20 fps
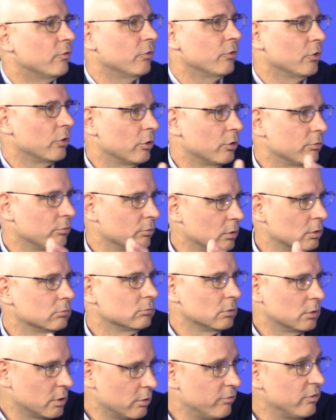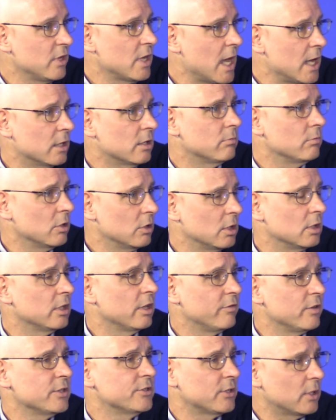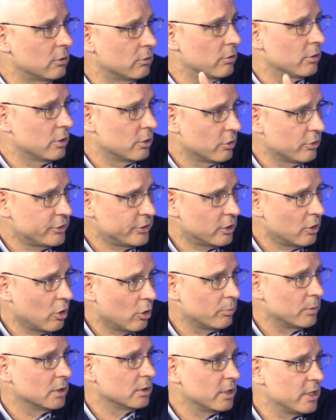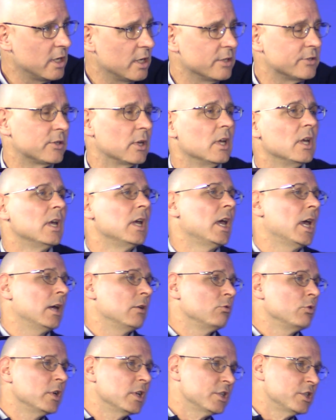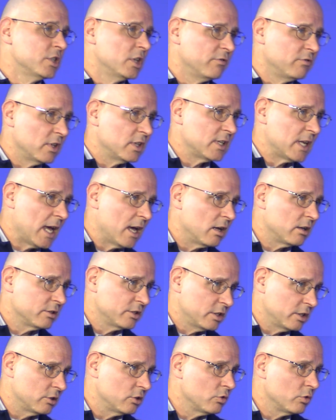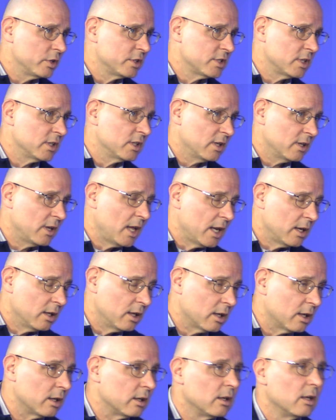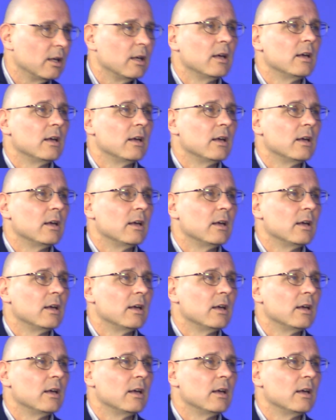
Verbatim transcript: for the VA Community Living Center, the nursing home in Leeds, and we can shift it down to Newington, Connecticut,